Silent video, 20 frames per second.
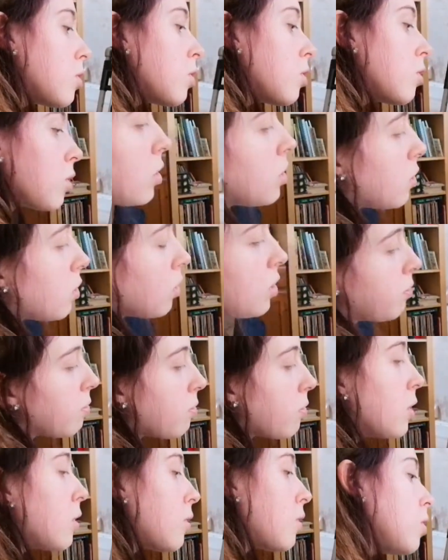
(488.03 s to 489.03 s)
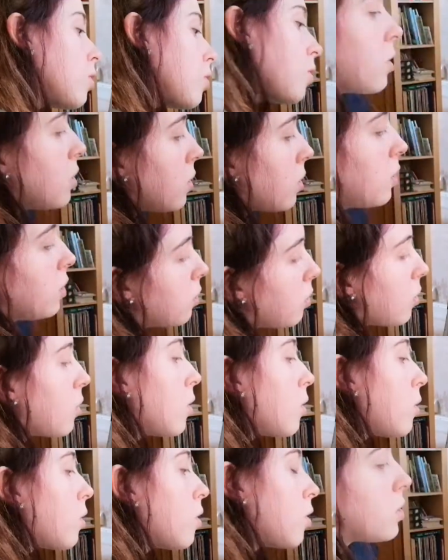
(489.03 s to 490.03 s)
just adds that little bit of
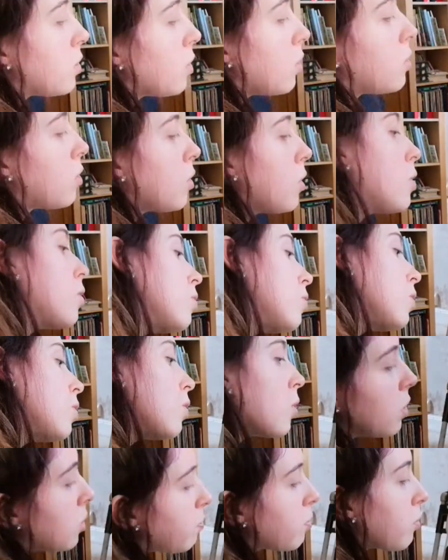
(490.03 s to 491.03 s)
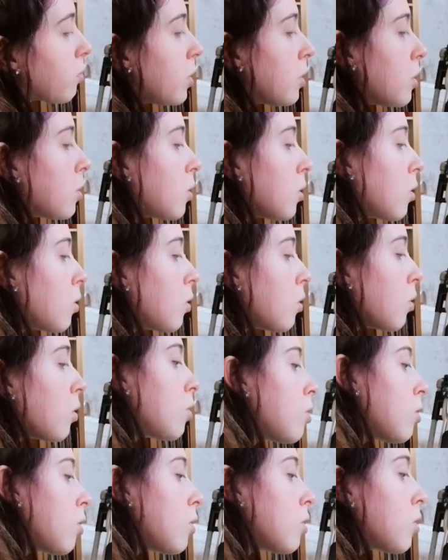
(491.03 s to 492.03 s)
depth that I think is really
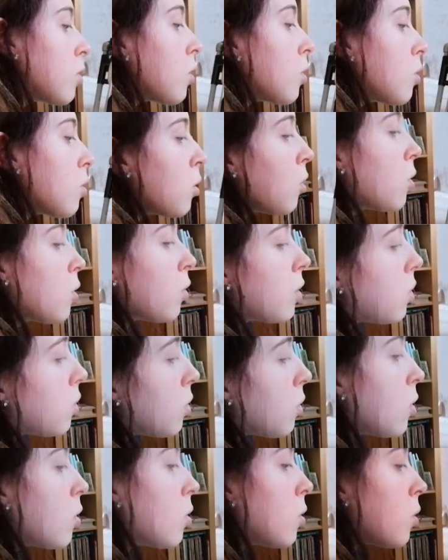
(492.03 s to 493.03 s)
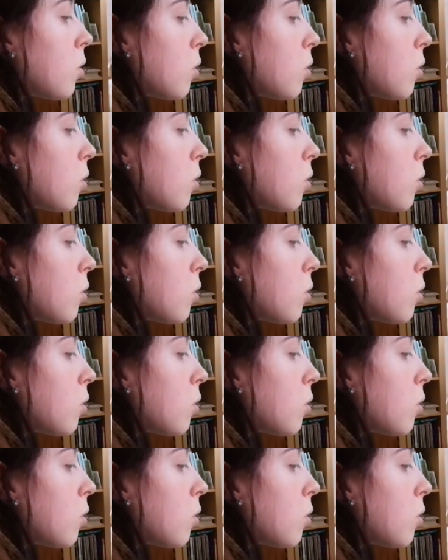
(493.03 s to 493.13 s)
awesome in